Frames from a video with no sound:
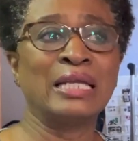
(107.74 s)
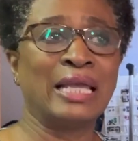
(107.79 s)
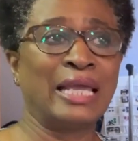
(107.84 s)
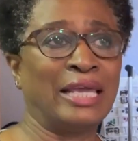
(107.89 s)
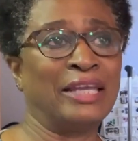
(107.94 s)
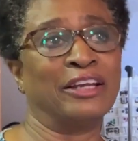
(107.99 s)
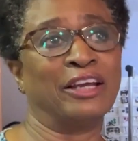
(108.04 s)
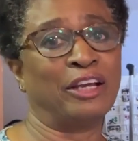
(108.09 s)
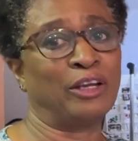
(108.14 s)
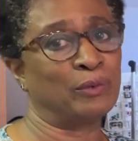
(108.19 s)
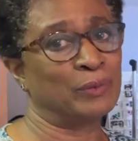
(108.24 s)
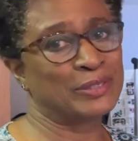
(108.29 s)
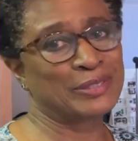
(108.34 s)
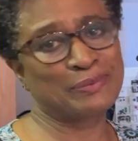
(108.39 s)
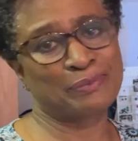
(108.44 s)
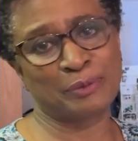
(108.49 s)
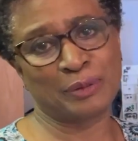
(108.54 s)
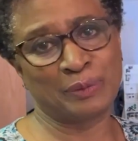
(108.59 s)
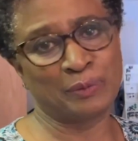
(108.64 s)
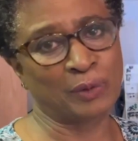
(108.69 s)
and I always
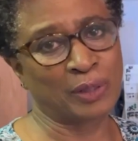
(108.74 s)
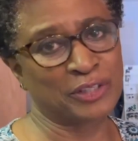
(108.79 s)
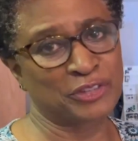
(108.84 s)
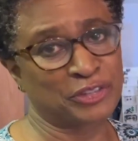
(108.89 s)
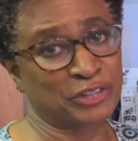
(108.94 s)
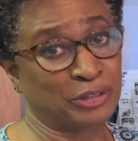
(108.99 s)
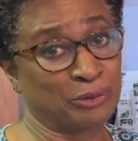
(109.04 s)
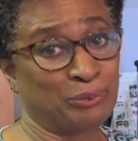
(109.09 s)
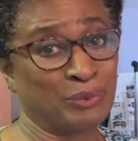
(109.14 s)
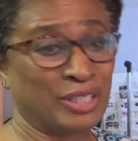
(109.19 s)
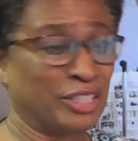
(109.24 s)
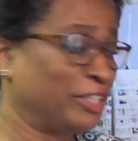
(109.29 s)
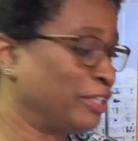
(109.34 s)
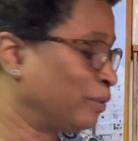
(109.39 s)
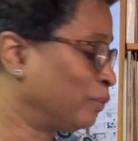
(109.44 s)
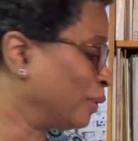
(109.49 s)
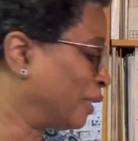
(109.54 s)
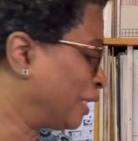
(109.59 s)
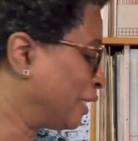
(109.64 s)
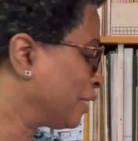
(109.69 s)
pre-wash them
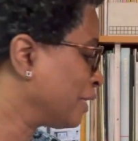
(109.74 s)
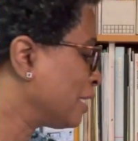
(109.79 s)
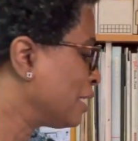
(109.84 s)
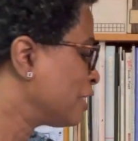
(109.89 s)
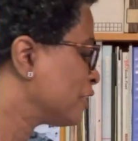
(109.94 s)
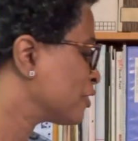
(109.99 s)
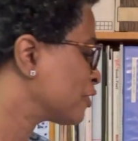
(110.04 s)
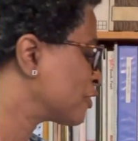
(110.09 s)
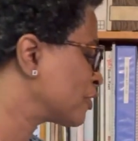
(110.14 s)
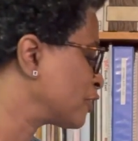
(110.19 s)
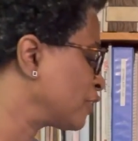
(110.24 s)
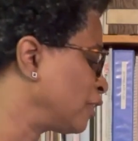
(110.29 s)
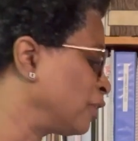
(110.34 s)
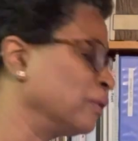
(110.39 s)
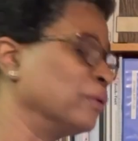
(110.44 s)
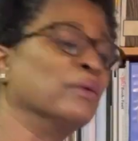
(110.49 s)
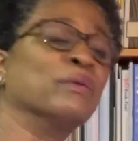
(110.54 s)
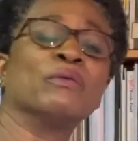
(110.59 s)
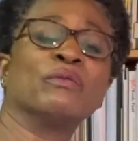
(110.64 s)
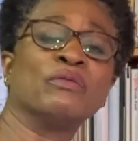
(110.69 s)
anyway,
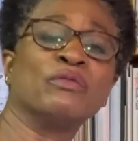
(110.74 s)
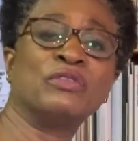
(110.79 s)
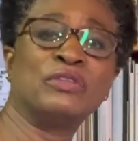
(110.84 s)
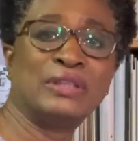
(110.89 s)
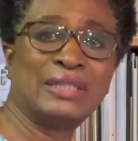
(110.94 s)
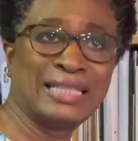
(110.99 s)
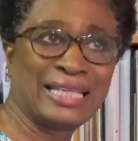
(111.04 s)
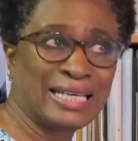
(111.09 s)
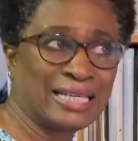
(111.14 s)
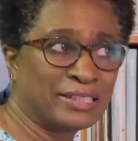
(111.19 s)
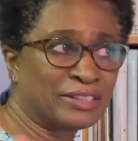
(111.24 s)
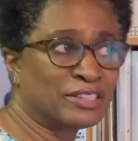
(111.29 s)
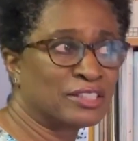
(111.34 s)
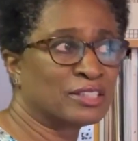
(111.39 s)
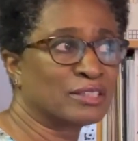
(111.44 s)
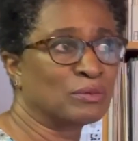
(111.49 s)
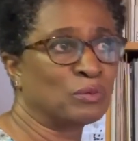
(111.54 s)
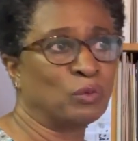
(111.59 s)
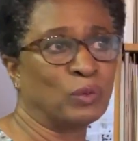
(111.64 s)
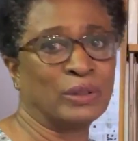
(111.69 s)
so
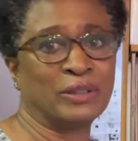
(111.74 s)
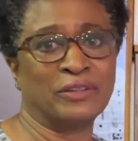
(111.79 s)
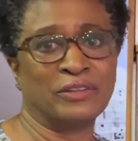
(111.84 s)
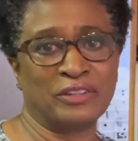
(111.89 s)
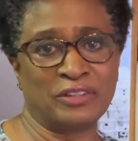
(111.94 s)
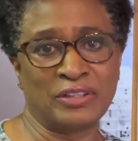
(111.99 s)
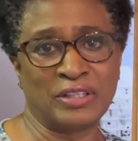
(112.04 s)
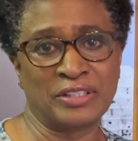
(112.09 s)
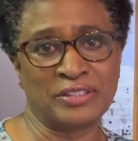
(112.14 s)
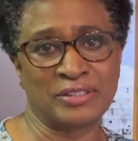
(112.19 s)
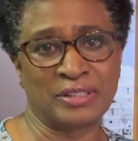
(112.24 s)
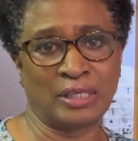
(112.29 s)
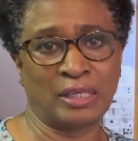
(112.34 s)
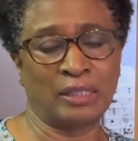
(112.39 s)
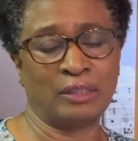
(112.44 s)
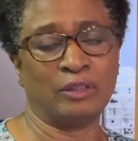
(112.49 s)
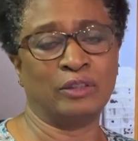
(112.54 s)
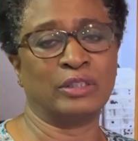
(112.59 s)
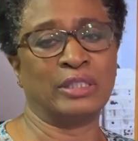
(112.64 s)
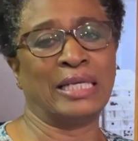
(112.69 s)
that's one of the things that I
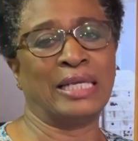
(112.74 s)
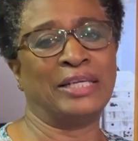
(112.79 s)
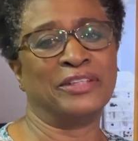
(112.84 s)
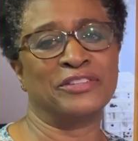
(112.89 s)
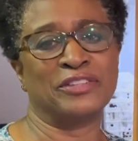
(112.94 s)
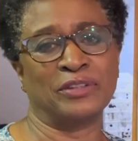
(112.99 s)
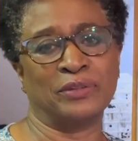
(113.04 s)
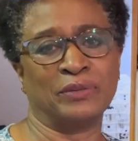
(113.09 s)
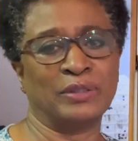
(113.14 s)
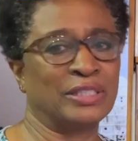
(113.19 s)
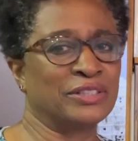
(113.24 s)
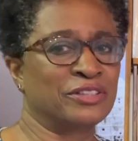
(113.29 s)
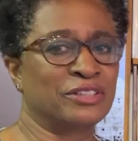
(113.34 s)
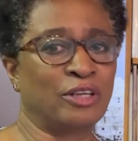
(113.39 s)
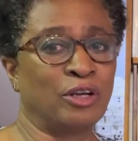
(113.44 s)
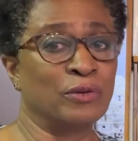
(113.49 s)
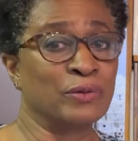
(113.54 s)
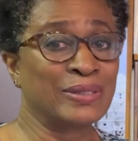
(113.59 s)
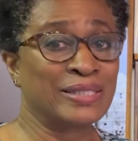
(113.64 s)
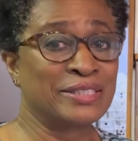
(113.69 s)
look at. So that's
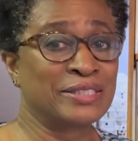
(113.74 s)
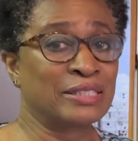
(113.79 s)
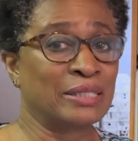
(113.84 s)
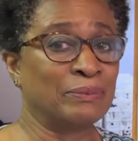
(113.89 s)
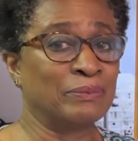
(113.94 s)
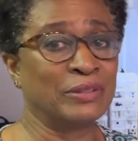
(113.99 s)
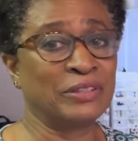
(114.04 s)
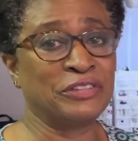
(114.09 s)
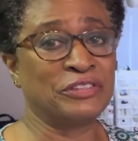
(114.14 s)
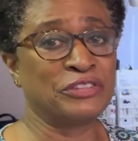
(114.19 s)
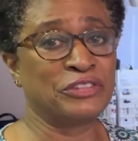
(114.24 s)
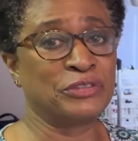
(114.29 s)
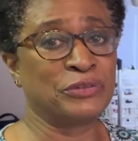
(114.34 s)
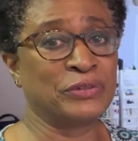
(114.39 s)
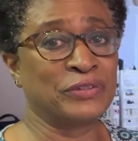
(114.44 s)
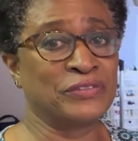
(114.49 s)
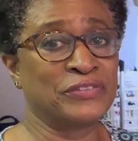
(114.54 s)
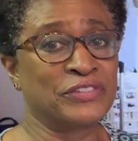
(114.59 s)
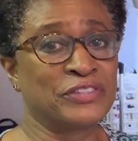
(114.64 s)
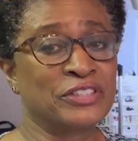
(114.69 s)
always something to
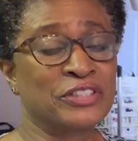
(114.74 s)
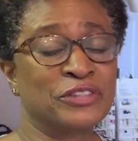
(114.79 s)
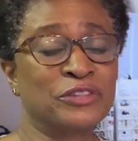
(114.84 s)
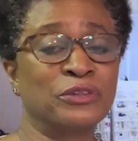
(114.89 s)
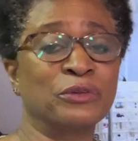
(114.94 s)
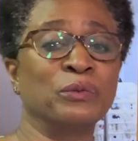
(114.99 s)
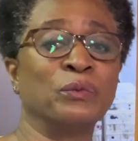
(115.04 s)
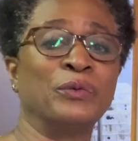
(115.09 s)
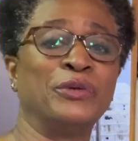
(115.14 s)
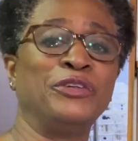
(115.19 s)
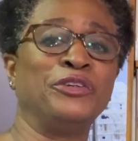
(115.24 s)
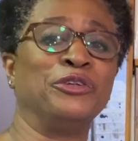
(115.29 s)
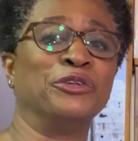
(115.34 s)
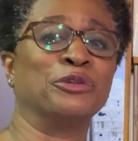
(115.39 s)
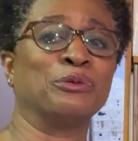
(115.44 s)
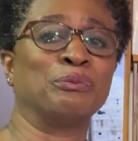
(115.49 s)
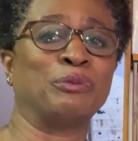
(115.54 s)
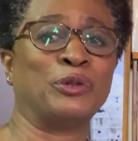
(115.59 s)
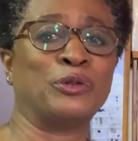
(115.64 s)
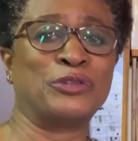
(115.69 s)
consider when
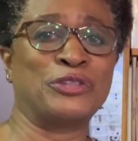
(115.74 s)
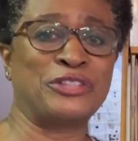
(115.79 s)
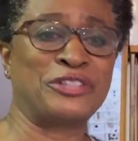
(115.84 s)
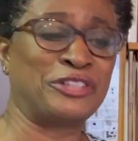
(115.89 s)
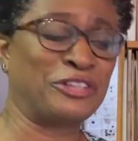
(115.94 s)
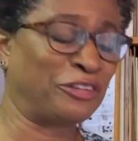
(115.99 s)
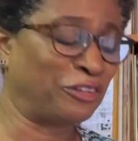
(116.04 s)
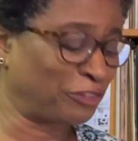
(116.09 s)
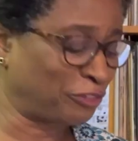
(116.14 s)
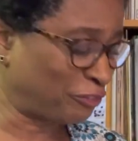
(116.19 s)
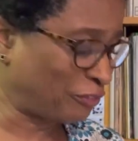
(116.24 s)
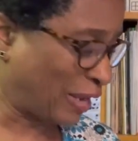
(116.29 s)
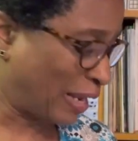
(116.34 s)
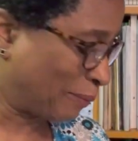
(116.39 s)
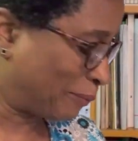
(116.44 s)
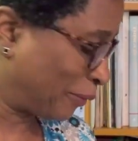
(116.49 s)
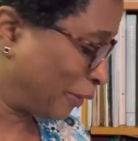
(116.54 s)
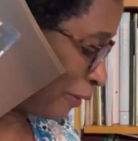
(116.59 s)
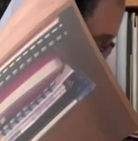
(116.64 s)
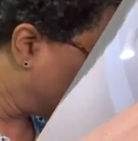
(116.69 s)
you're purchasing your
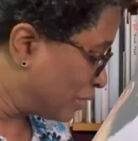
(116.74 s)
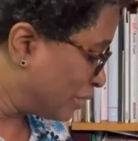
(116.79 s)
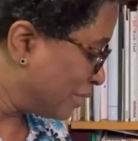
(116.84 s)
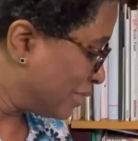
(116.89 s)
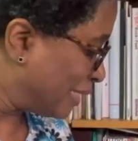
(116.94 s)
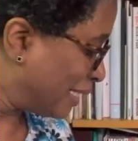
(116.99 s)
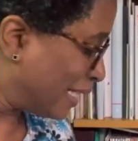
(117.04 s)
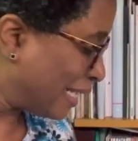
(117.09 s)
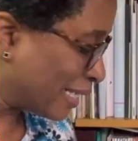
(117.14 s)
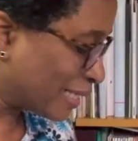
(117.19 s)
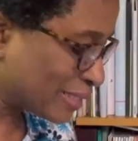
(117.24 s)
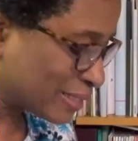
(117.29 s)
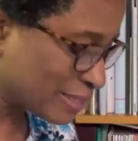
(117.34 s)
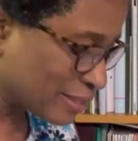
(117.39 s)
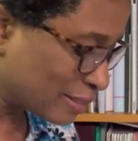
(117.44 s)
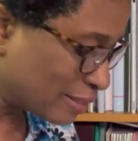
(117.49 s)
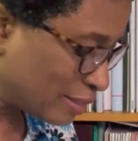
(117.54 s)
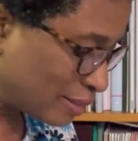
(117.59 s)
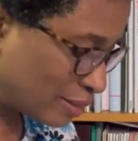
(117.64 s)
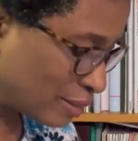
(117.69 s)
fabric. The
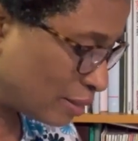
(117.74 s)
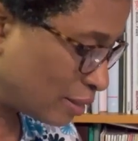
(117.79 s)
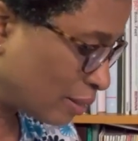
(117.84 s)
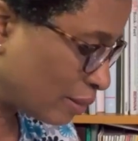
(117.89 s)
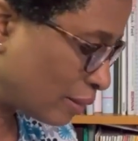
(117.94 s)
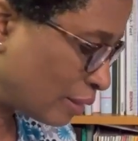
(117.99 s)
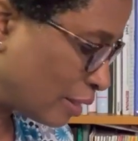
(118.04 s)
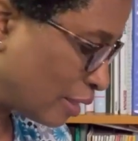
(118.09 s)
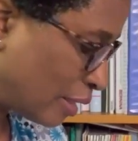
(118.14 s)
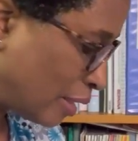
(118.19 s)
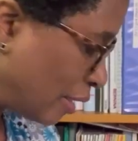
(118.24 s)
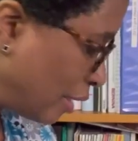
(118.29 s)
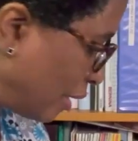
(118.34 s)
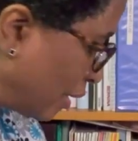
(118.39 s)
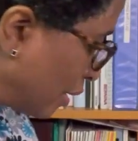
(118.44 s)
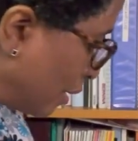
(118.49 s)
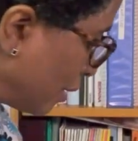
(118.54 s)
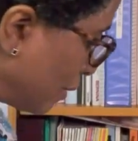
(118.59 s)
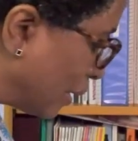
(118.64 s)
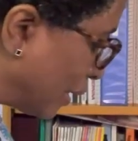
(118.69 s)
next
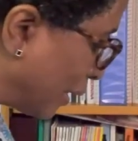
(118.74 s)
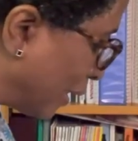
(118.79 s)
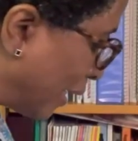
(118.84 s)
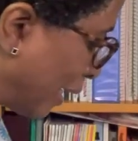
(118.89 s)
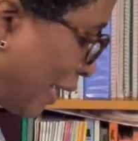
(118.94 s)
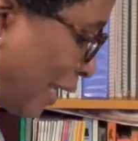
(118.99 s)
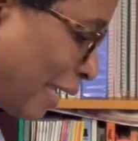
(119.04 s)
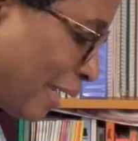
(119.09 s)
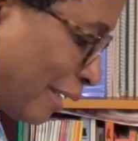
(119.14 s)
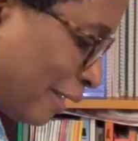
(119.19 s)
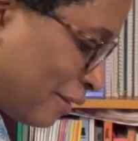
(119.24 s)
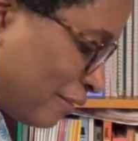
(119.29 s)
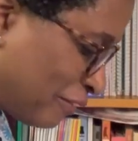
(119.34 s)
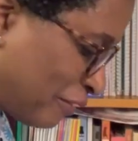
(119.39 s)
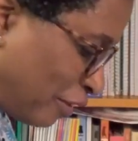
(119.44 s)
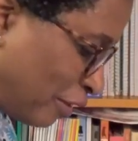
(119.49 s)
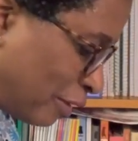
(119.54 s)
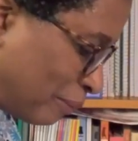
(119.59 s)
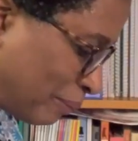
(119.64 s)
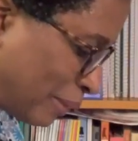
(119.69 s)
thing that I have
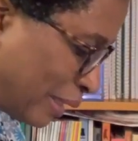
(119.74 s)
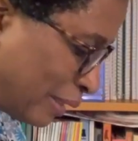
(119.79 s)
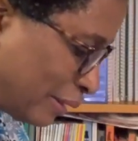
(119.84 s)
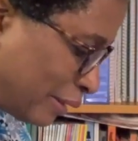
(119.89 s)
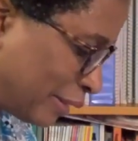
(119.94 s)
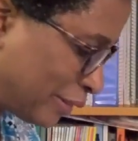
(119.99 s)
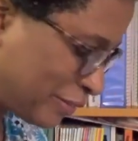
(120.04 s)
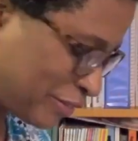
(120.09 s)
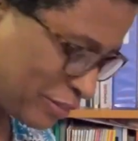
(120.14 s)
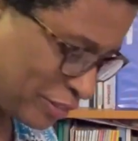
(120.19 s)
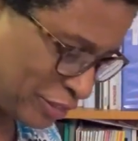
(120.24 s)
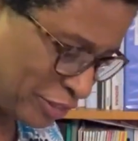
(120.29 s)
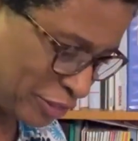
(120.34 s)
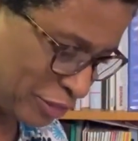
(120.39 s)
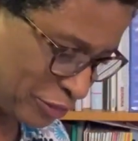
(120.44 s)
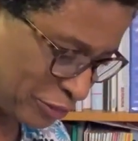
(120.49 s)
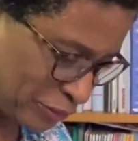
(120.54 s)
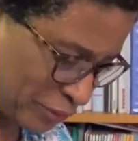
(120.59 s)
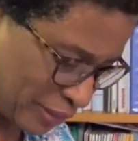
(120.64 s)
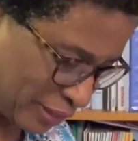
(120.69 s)
on my list
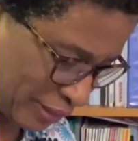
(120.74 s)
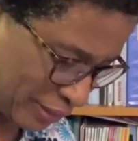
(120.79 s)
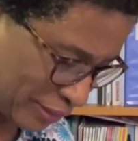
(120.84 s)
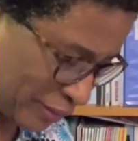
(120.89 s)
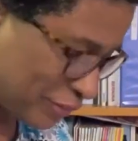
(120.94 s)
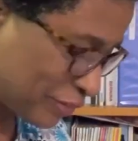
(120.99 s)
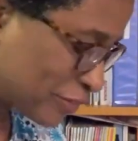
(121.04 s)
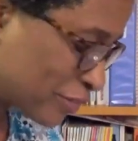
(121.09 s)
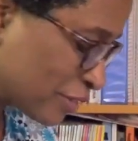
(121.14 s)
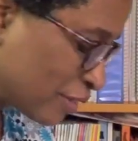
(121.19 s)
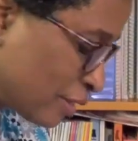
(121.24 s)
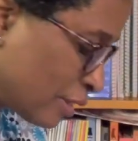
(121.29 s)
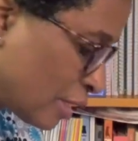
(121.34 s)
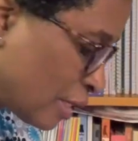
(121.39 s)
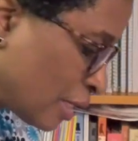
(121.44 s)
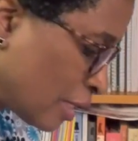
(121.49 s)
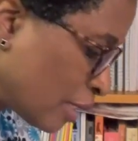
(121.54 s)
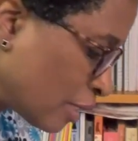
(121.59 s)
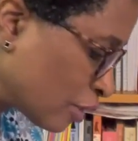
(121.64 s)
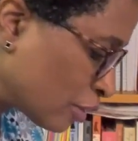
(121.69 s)
here is
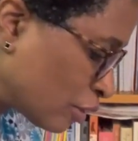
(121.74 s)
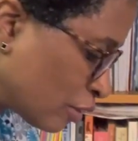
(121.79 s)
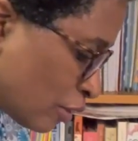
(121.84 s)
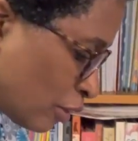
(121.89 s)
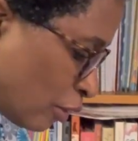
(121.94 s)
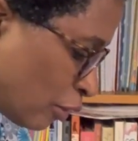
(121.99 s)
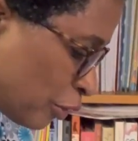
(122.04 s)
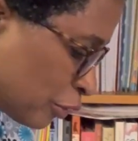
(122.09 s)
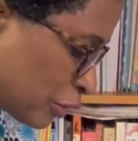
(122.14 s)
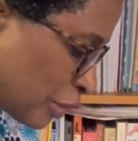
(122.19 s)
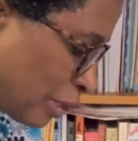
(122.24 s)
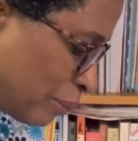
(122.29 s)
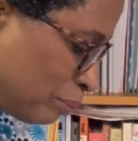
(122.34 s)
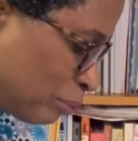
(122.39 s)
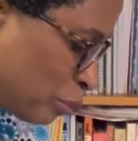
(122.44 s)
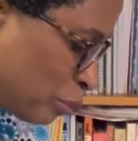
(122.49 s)
called a